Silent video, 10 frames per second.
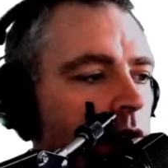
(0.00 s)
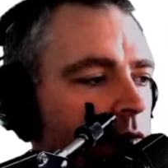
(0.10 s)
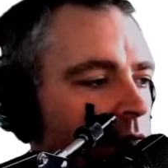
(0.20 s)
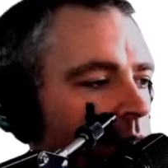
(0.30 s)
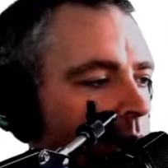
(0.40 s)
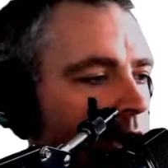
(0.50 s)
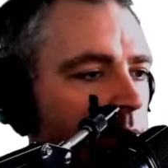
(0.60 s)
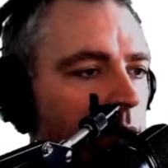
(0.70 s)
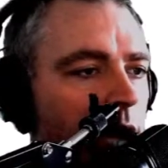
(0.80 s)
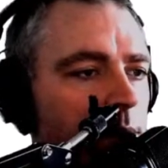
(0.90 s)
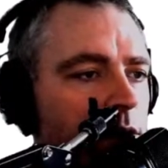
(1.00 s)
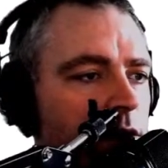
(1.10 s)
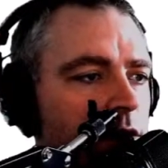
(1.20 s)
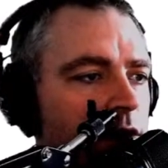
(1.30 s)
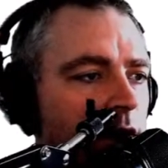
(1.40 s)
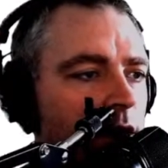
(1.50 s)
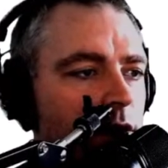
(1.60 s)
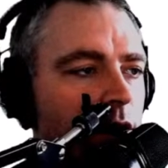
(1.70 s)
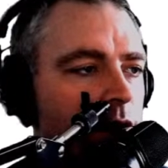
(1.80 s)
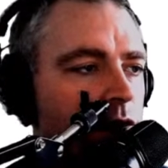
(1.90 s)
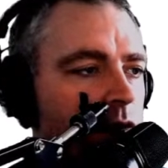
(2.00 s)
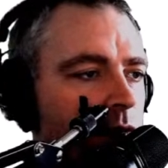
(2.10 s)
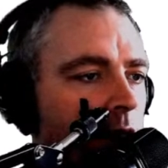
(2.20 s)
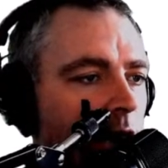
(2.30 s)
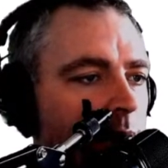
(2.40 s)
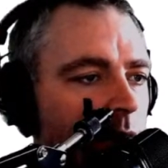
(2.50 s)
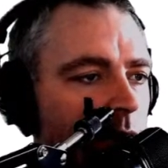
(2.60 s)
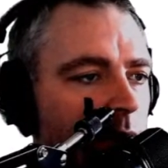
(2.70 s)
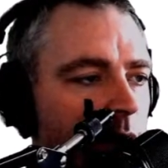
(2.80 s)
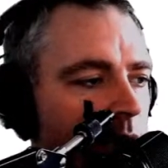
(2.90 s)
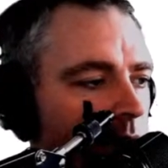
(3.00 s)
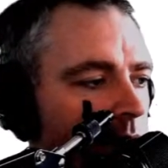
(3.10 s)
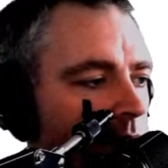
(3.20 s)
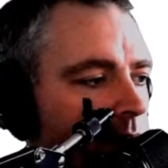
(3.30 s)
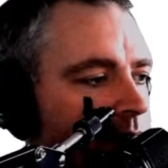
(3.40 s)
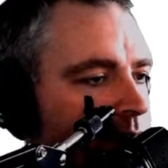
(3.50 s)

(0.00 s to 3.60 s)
Just wait a moment. The download should happen automatically.